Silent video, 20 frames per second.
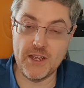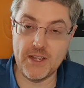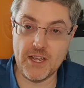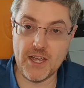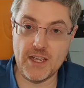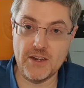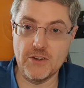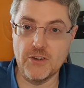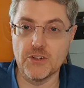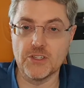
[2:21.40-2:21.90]

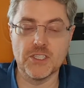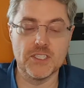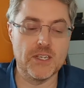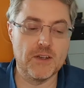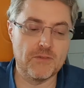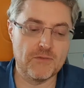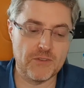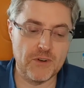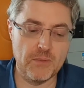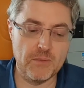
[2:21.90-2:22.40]
It looks as if
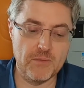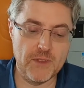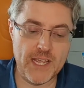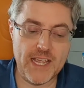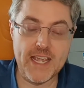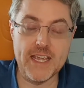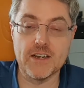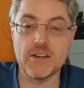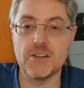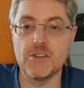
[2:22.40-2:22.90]
from the
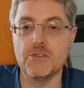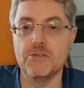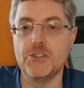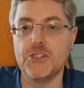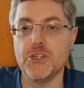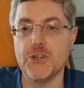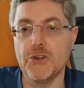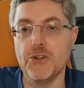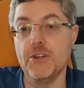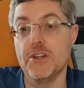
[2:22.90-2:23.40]
8th of
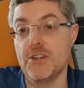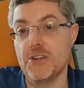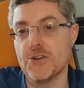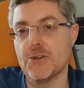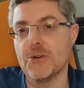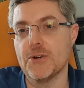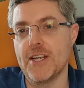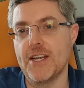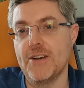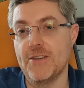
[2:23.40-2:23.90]
June, and you're
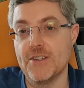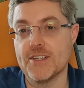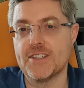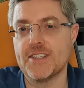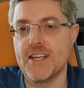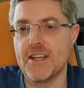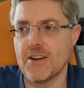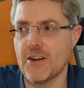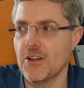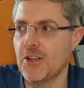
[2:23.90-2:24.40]
going to hear this
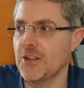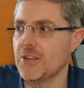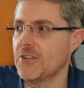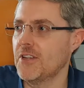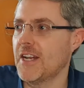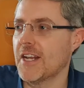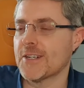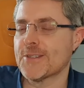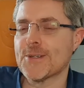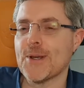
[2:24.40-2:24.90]
date a lot in the
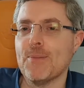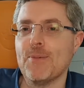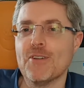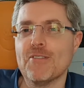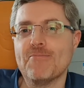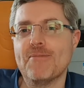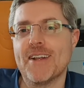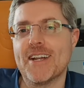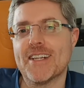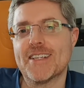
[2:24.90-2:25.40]
next couple of
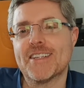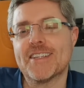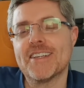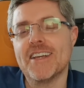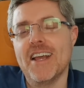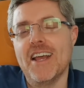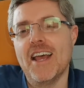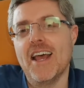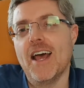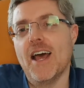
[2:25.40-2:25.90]
minutes,
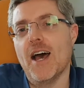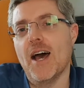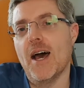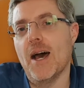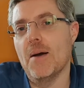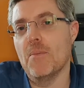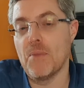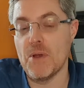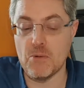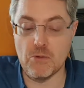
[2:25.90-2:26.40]

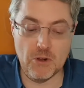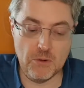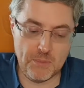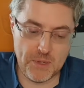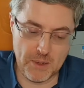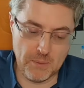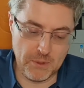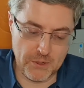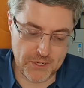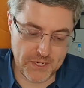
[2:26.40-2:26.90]
we will be
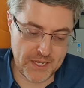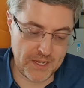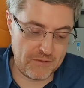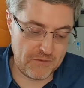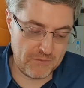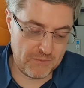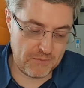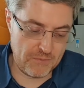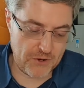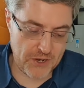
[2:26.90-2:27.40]
able to give
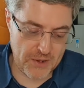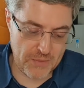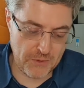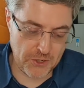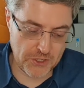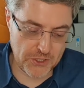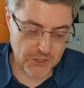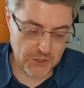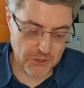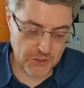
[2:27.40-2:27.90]
pretty
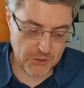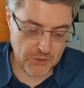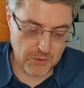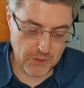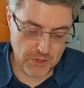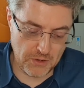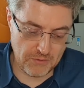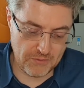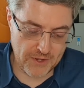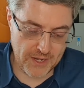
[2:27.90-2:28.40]
much
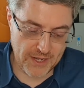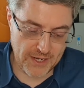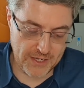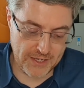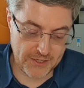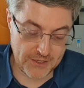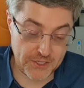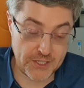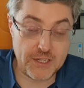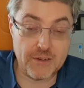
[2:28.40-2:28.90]
unqualified
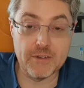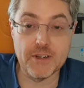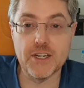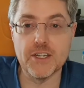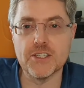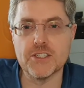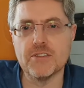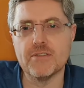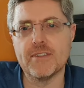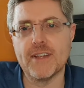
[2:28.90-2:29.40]

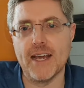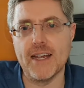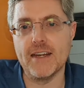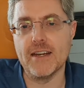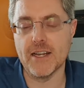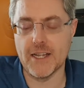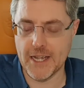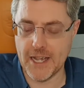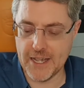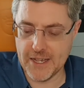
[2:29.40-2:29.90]
certificates of
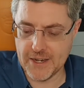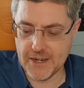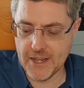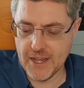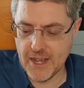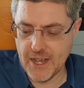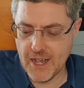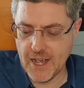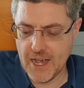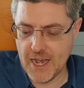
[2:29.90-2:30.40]
title again,
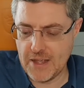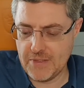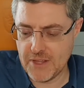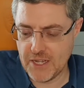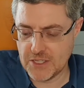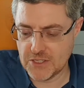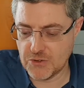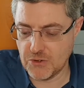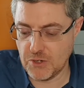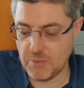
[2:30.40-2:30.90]
and
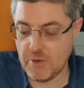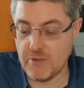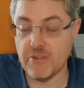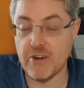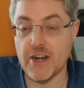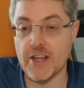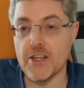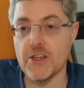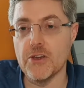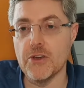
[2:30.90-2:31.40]
that's going to be
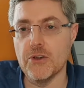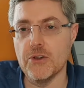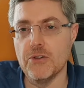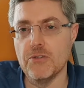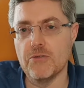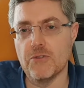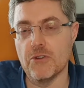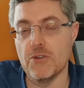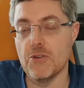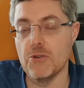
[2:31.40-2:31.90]
very good
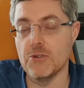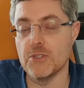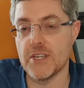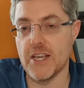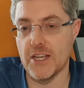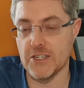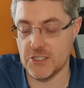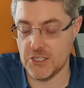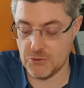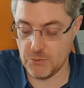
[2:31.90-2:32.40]
for those
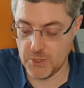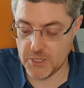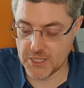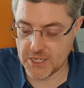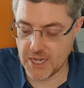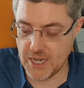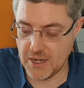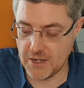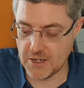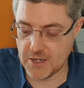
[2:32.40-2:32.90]
cases which
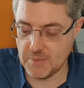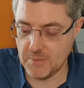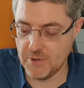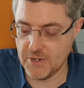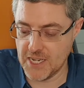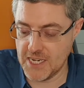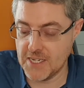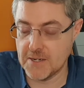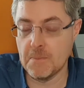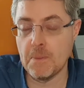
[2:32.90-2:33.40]
can
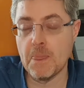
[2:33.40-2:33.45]
complete.